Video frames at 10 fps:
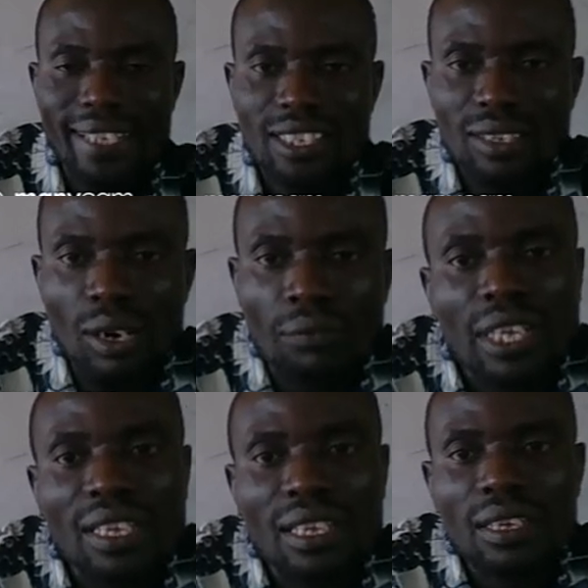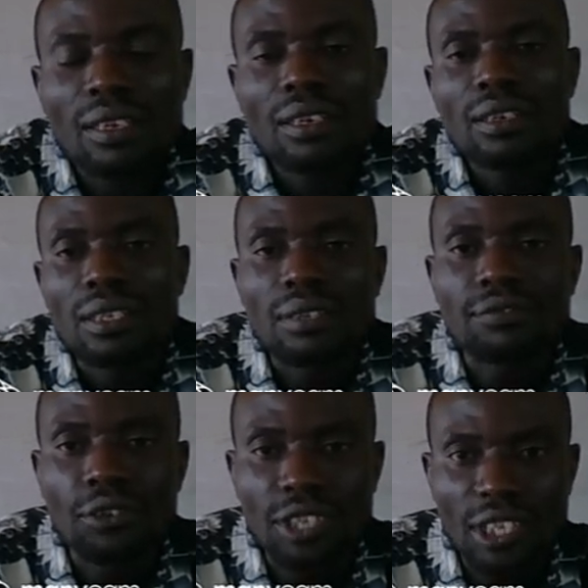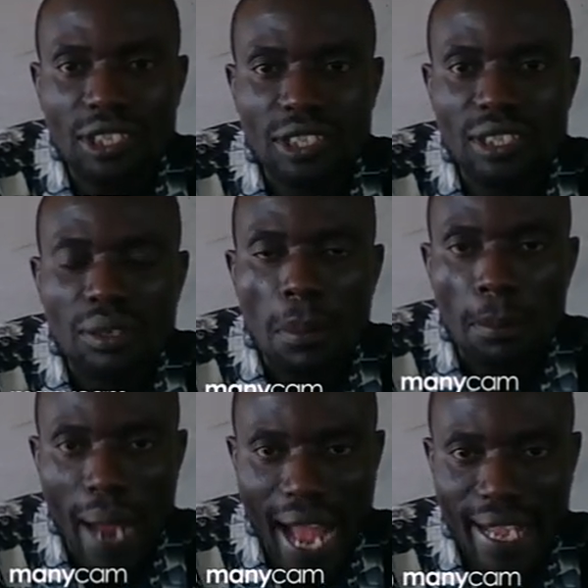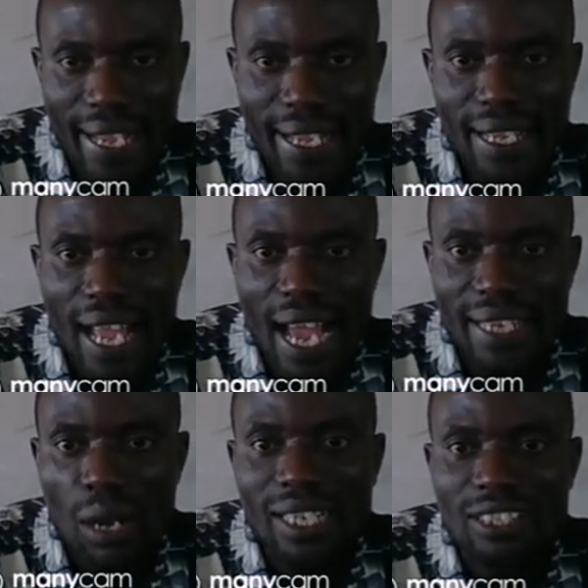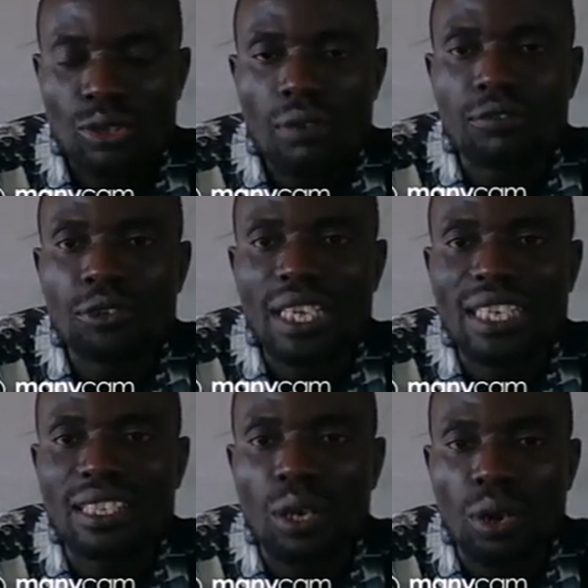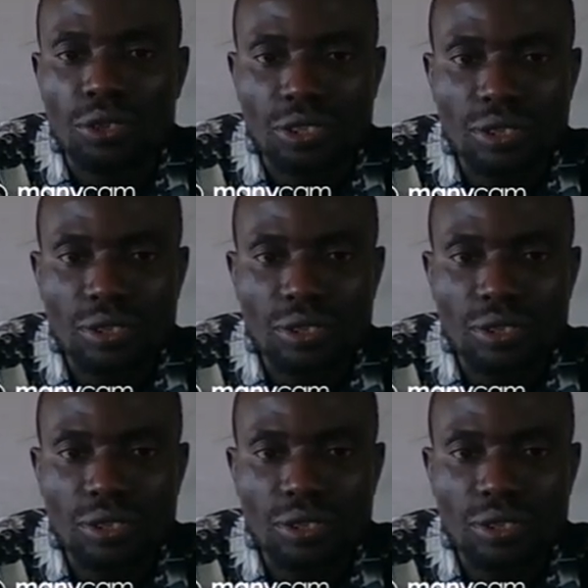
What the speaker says: of the voltage back, and that one is called voltage loss.